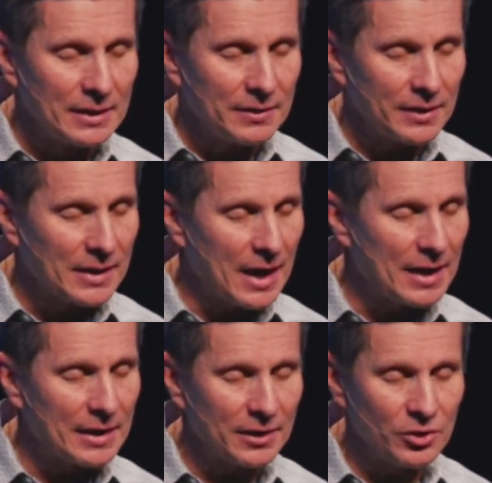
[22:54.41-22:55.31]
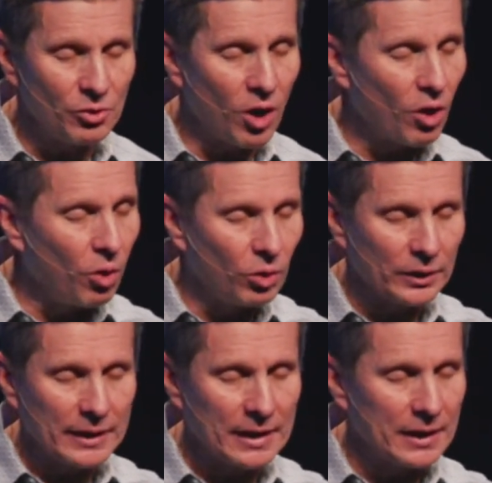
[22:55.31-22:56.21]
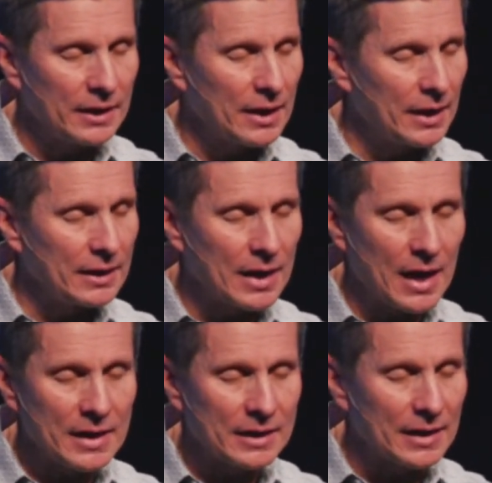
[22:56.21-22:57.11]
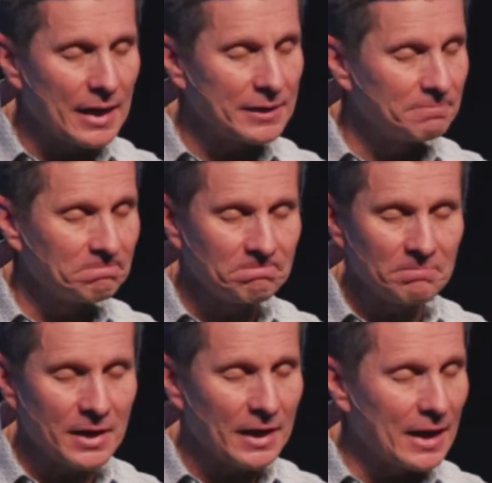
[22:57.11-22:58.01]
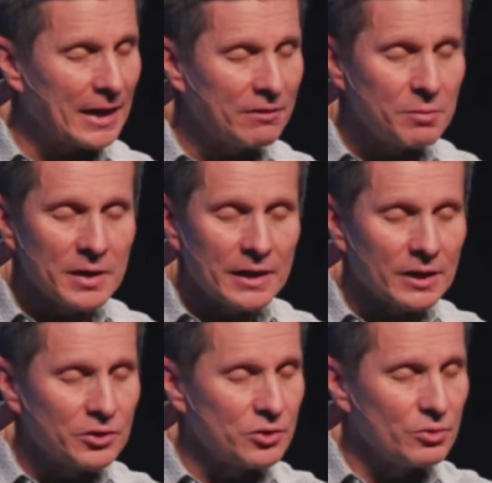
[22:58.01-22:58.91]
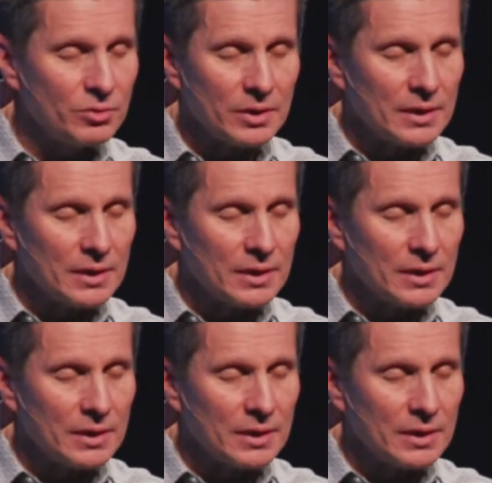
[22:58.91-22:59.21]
that God, you are holy, and, and I cannot, cannot even begin to